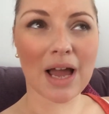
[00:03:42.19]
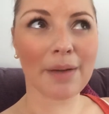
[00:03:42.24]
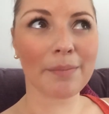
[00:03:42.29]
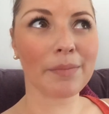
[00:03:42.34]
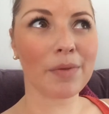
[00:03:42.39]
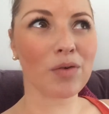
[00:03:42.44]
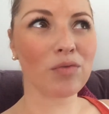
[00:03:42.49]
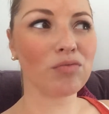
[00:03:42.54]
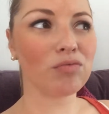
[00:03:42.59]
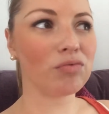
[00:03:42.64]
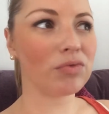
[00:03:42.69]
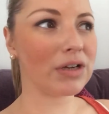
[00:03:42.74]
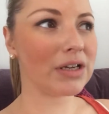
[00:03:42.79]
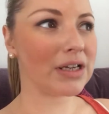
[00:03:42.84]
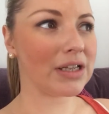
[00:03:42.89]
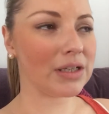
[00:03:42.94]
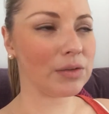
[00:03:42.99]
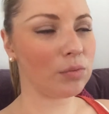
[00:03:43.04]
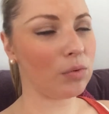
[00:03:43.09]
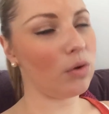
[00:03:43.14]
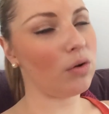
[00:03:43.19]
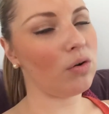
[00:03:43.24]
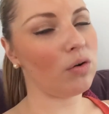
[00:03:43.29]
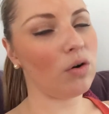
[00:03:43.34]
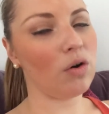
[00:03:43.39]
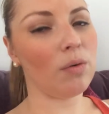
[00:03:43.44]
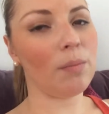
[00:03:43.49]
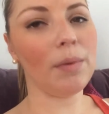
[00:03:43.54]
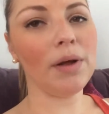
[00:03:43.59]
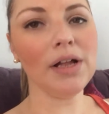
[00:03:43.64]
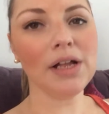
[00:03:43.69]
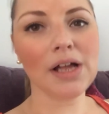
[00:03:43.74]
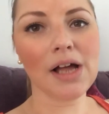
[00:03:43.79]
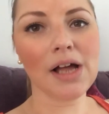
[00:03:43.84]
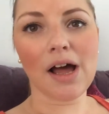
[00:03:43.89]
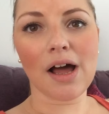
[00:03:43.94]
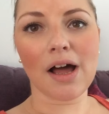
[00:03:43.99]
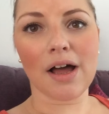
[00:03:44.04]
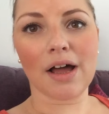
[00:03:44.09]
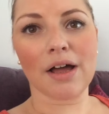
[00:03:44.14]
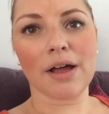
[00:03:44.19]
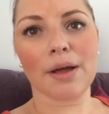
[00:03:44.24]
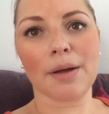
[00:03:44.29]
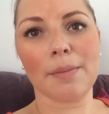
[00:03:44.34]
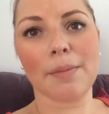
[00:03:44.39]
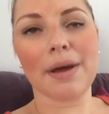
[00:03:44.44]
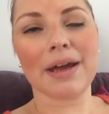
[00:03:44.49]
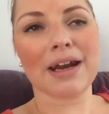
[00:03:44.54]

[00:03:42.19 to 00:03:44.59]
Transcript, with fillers: I'm really warm um,